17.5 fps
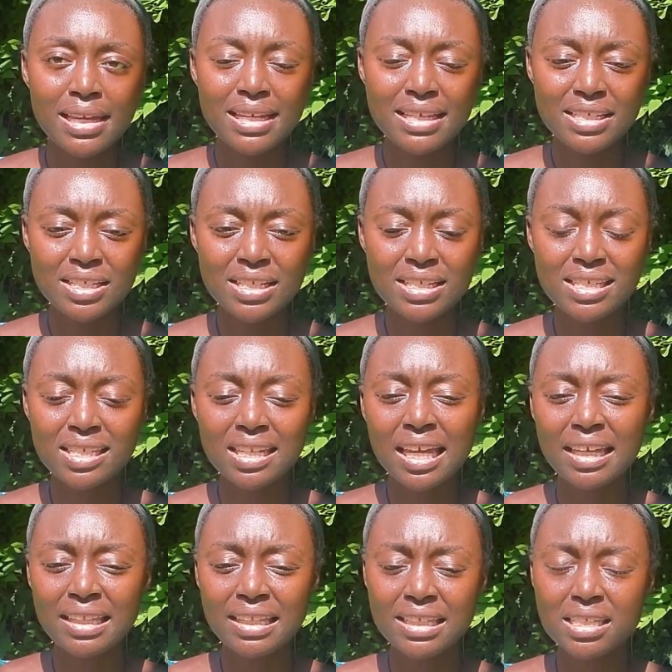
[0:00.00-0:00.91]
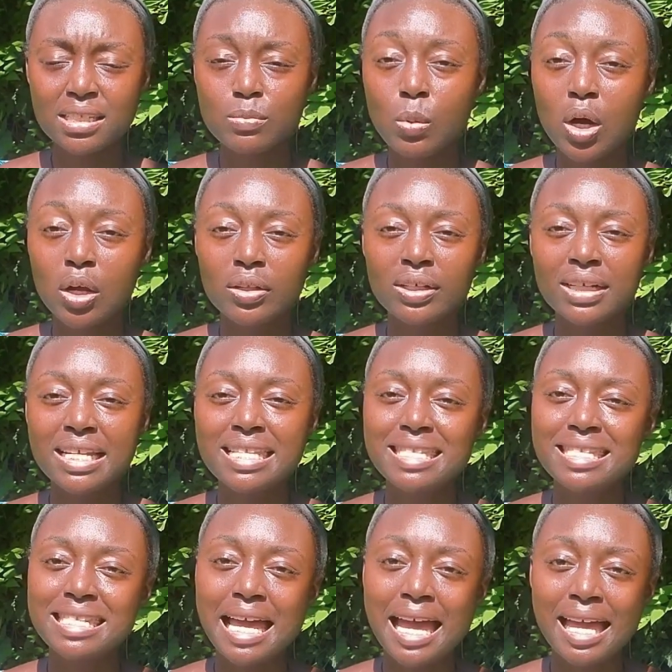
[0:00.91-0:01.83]
It's just slightly smaller
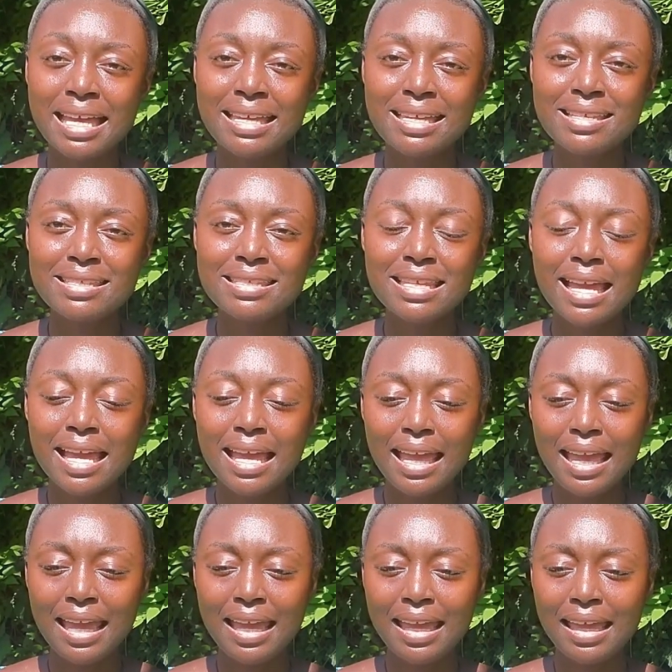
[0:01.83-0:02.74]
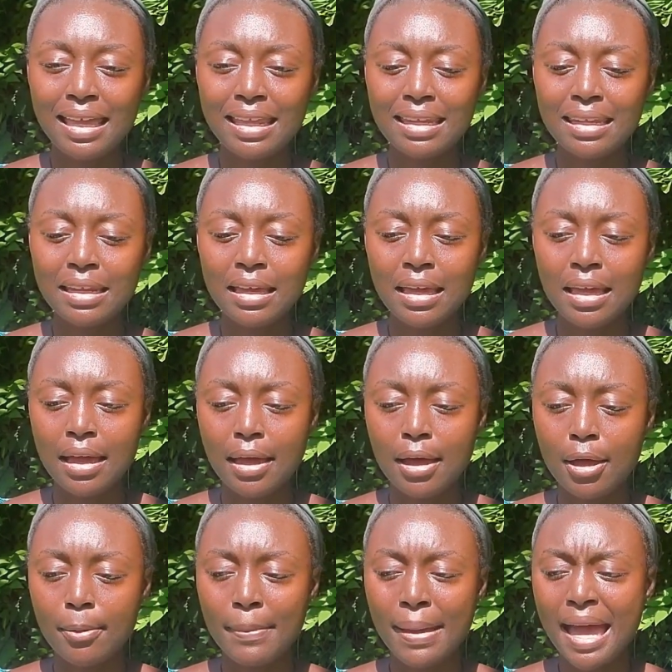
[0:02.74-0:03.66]
in size and
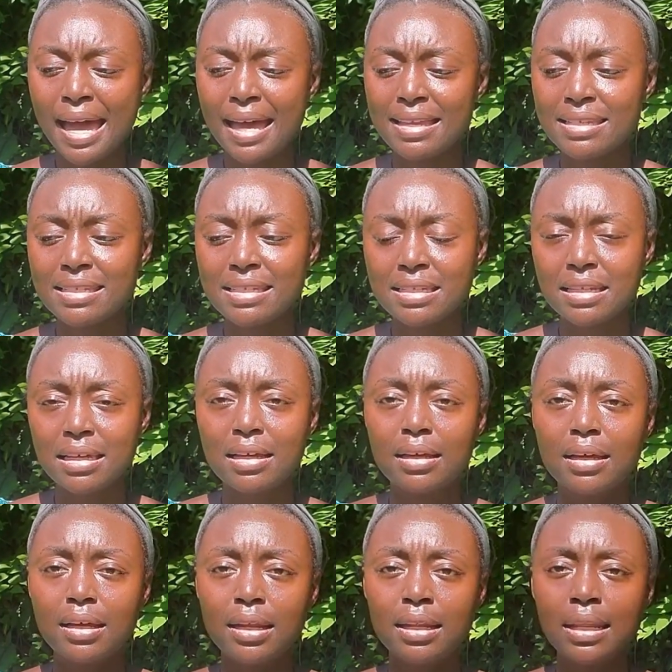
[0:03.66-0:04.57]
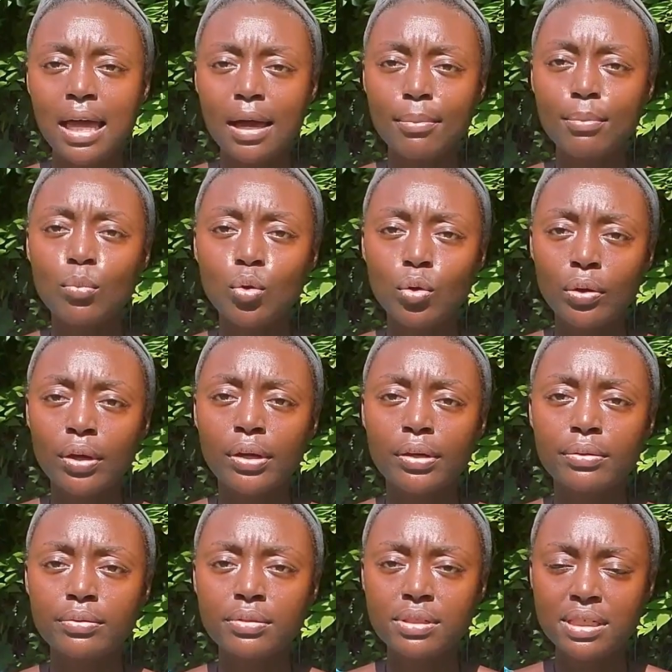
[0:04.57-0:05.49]
um, has a lot
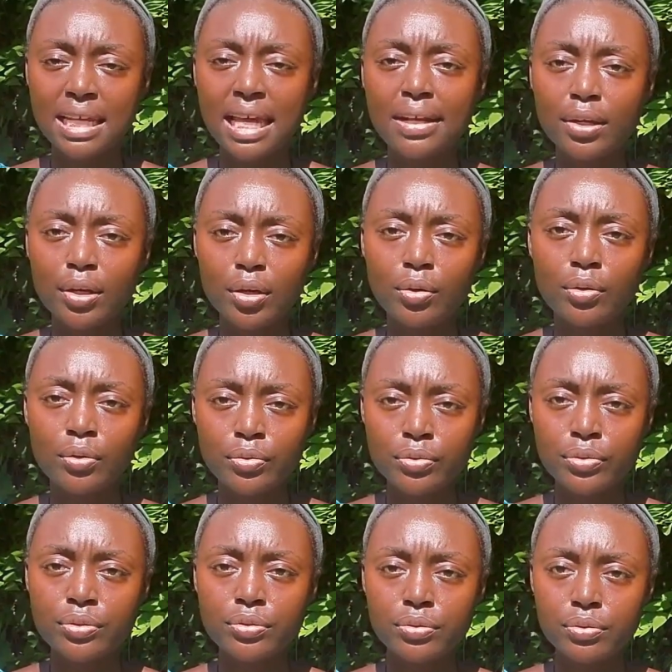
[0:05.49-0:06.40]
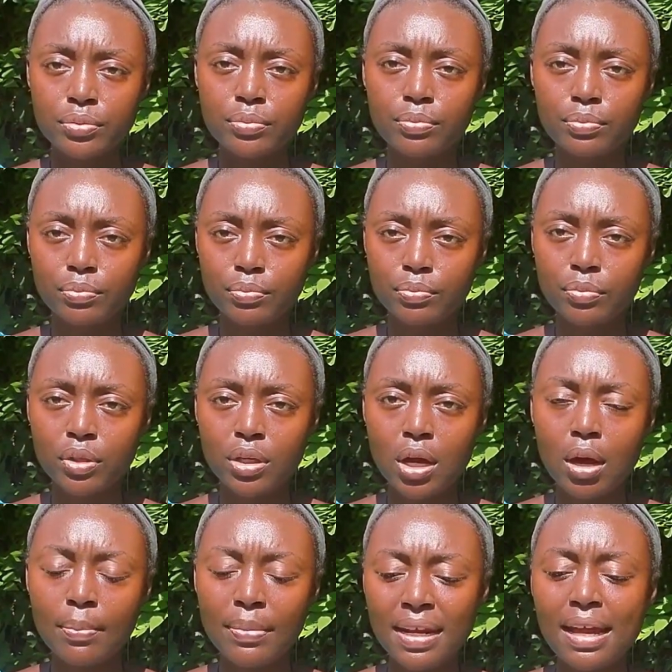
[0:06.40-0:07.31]
more tentacles
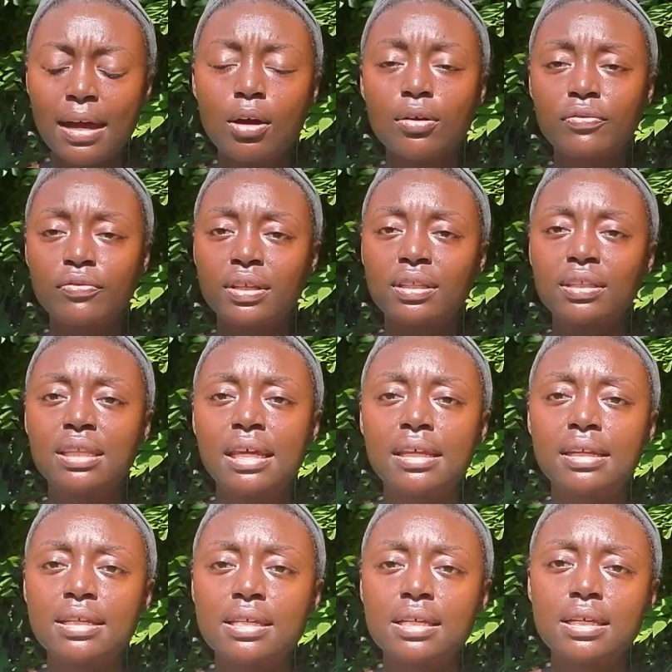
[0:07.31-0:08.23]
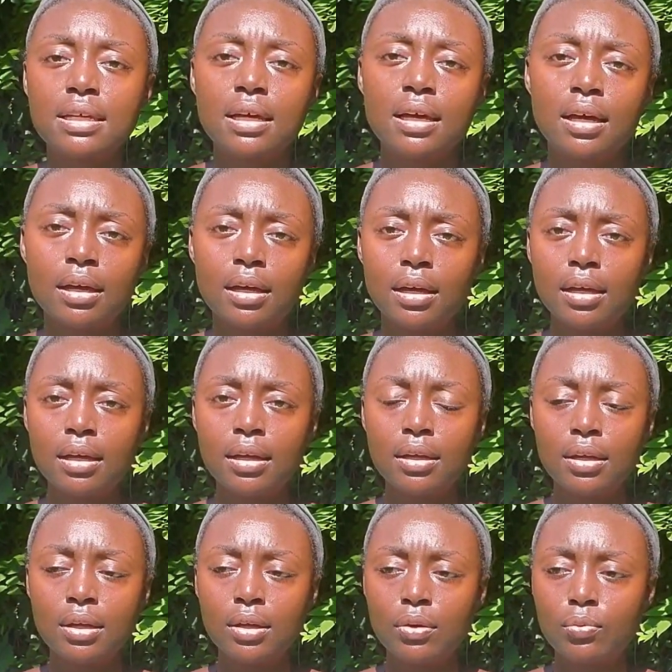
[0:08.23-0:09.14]
coming out of it than a
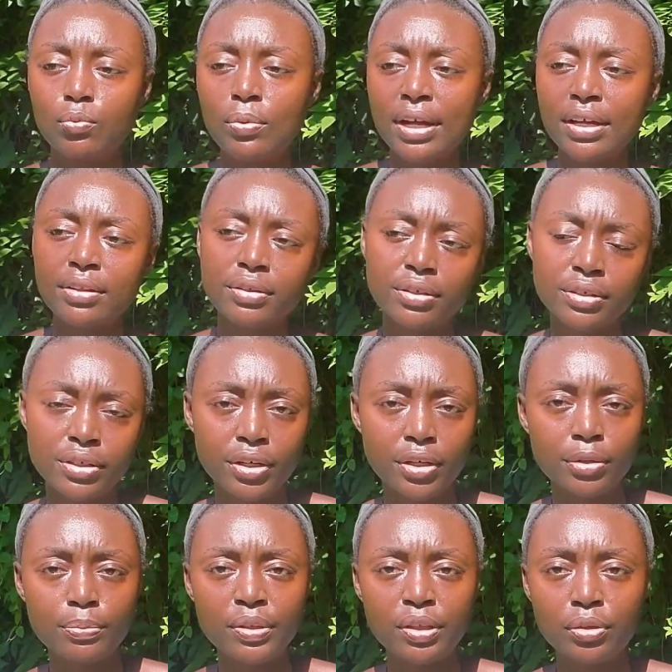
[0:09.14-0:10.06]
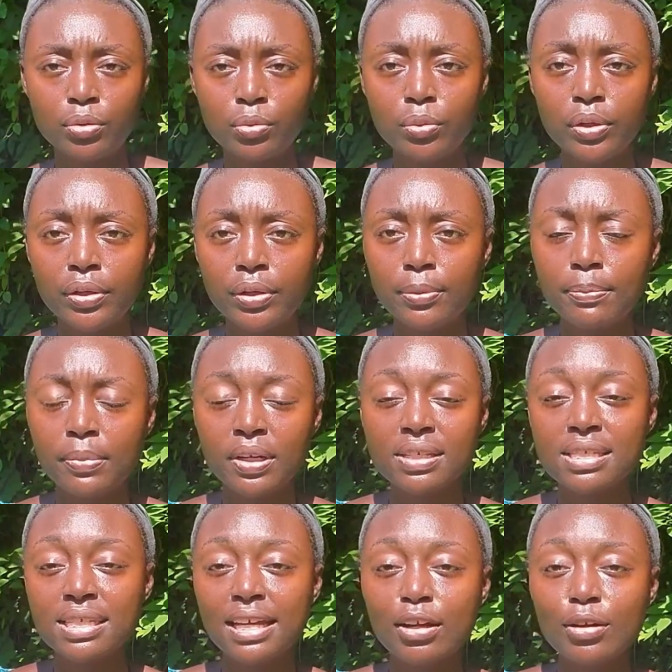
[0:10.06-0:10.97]
regular dung beetle would.
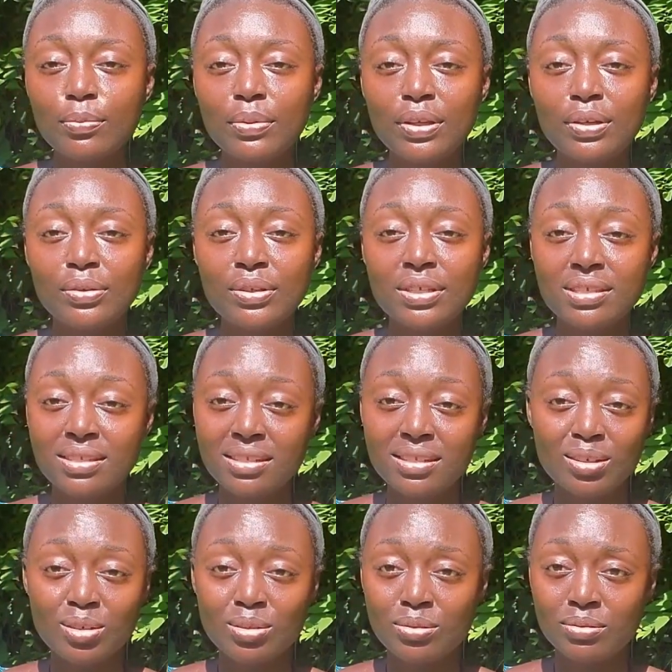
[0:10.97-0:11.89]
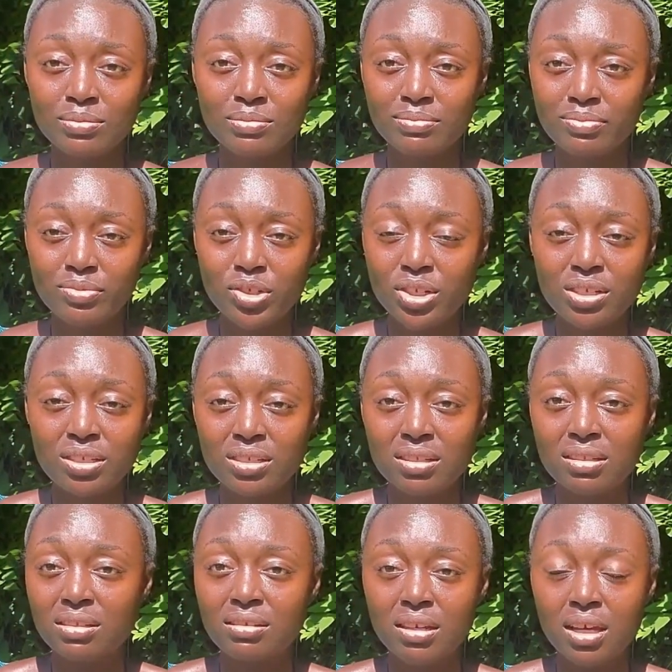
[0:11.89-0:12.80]
But a scarab beetle is still
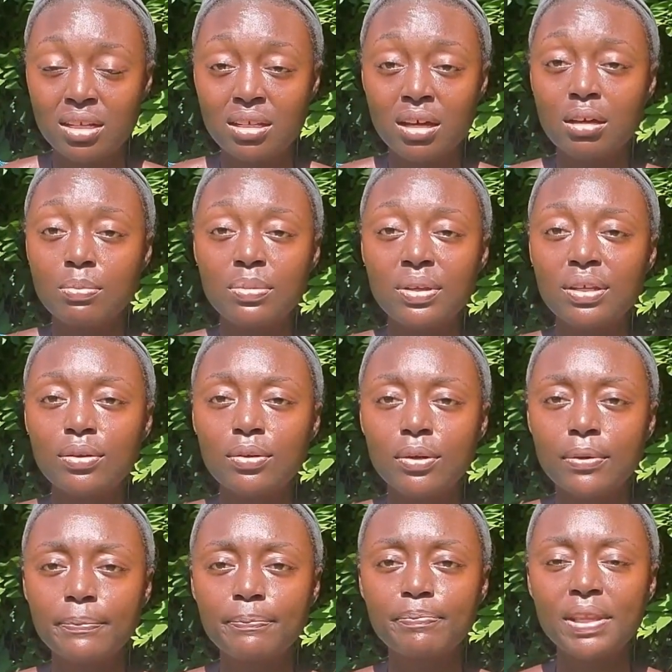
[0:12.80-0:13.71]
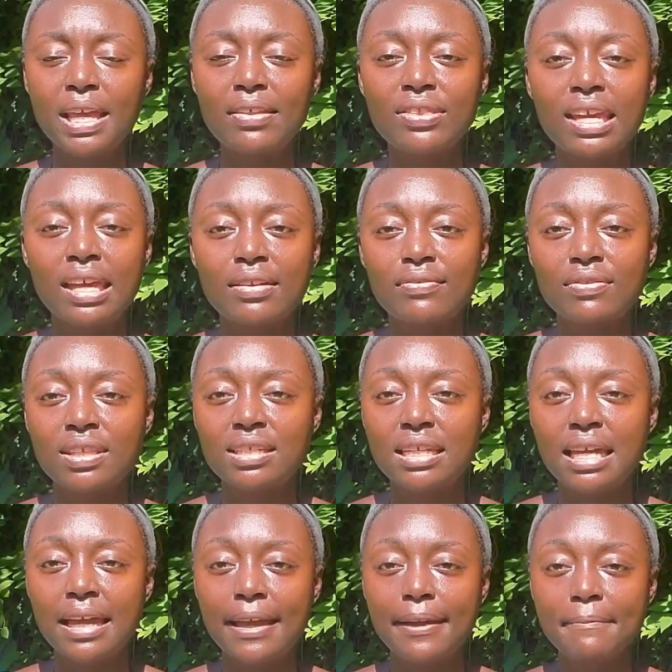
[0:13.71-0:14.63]
just a dung beetle at the end of the
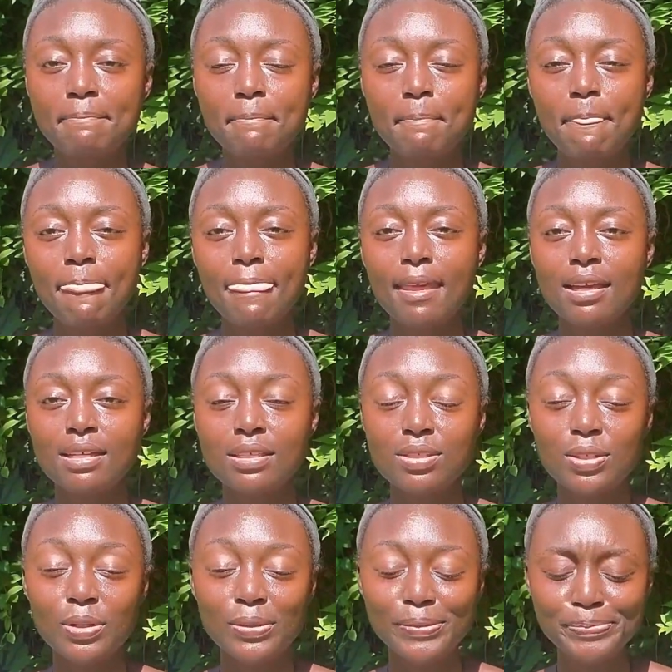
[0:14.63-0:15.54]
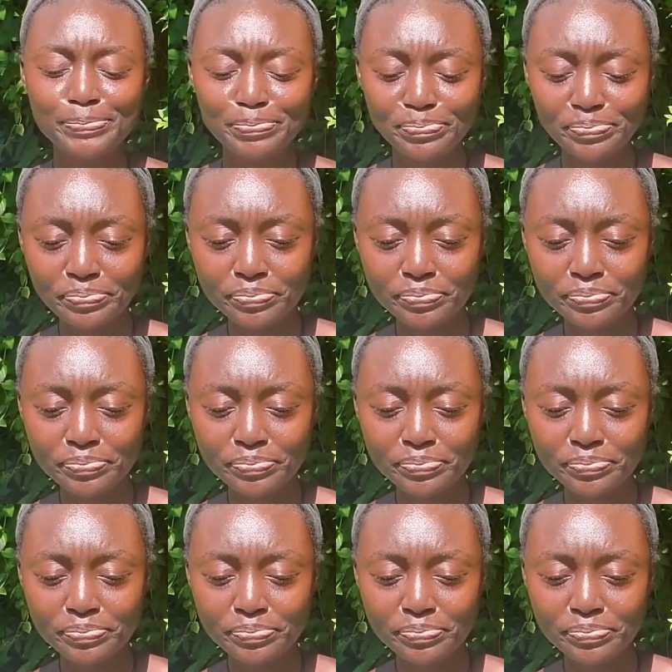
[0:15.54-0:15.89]
day. So